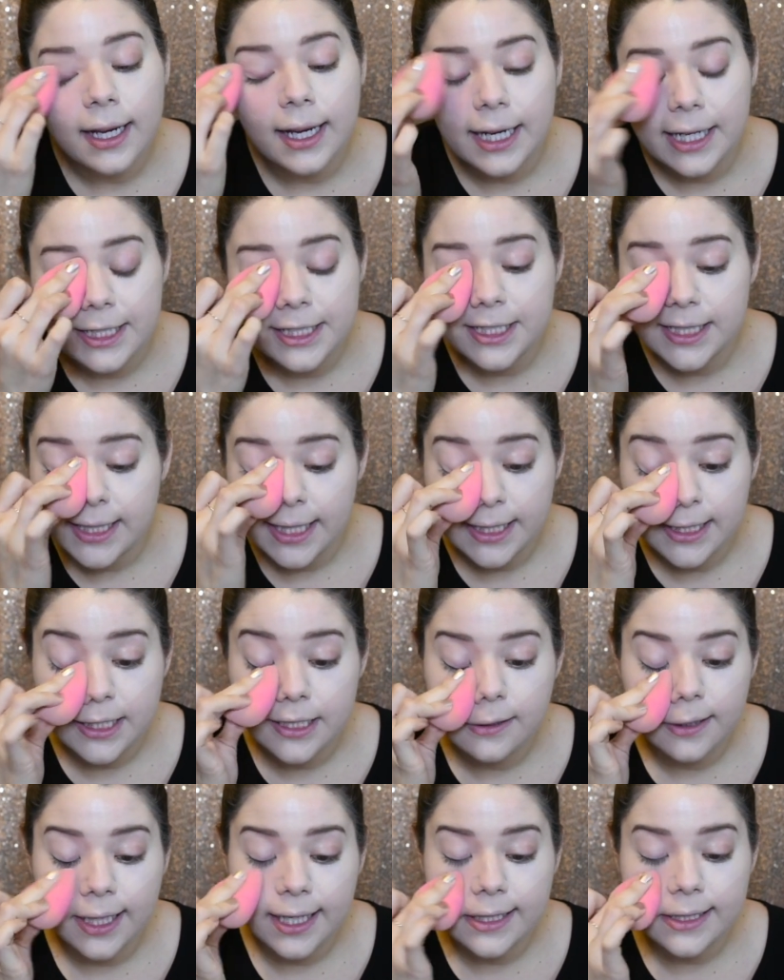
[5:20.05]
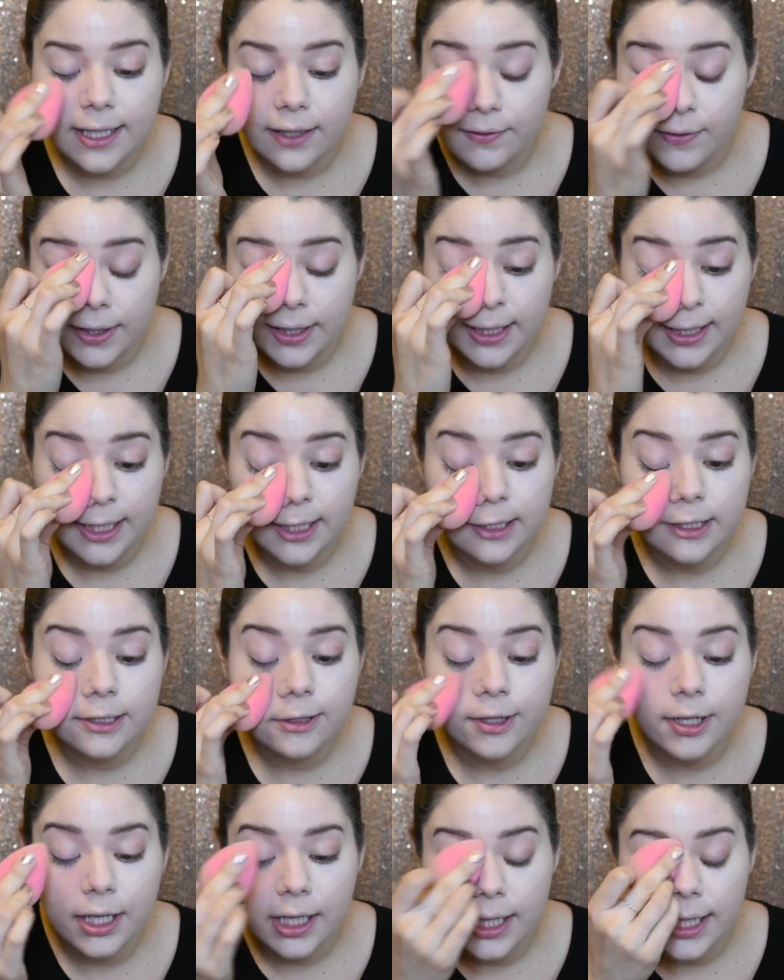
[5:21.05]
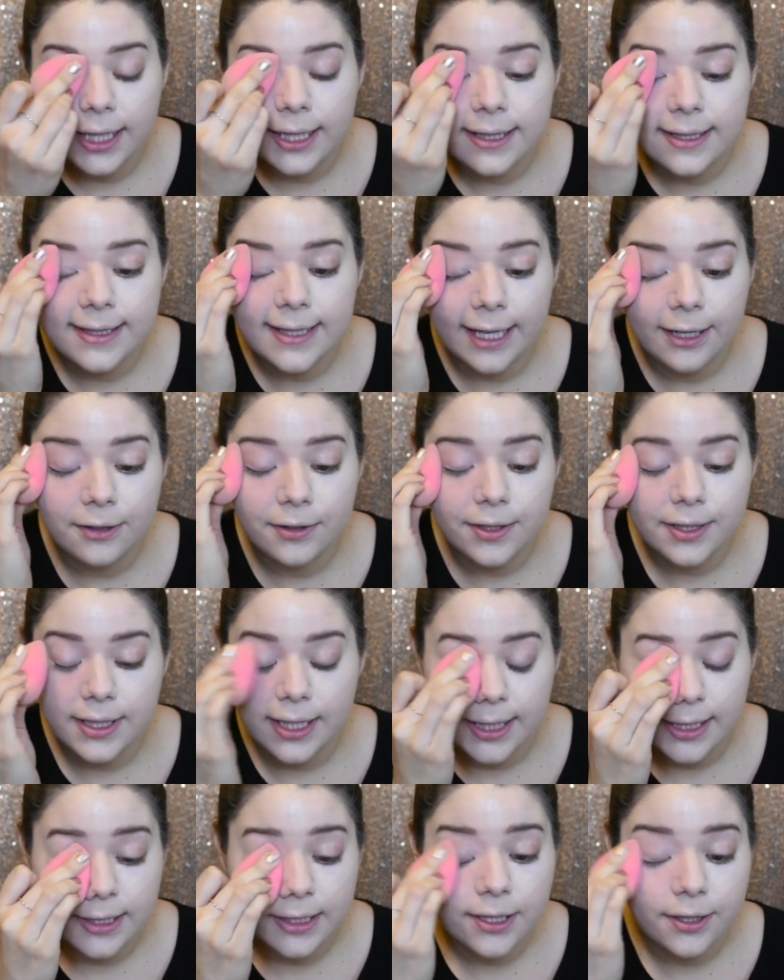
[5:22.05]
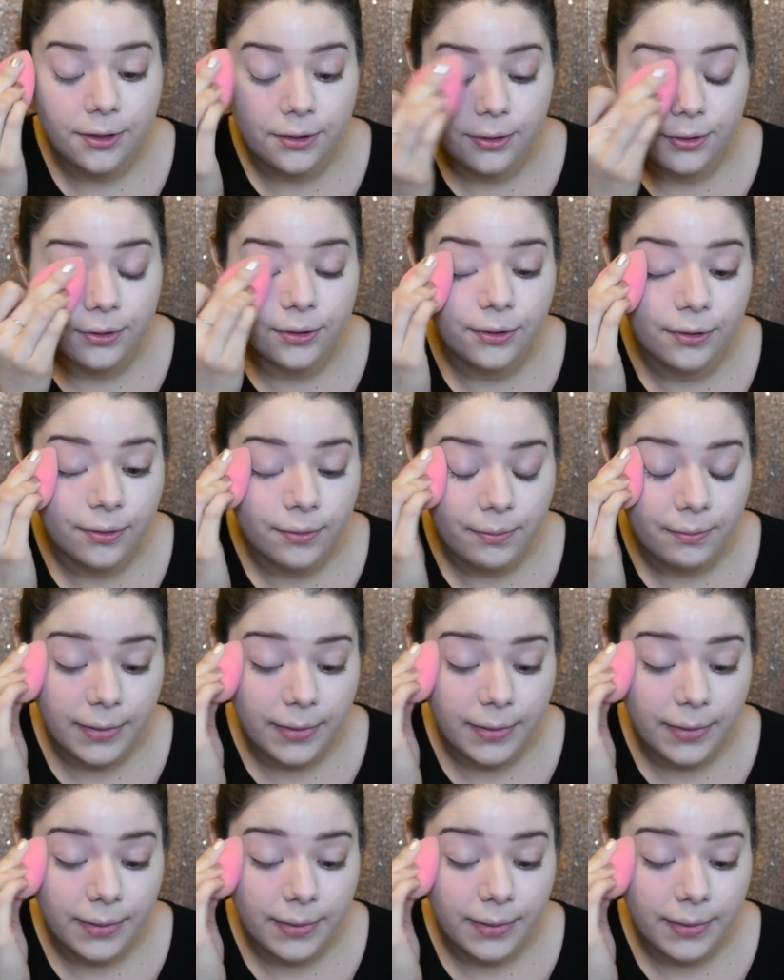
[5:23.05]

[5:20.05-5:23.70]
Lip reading: I just like to do that because I feel like it settles into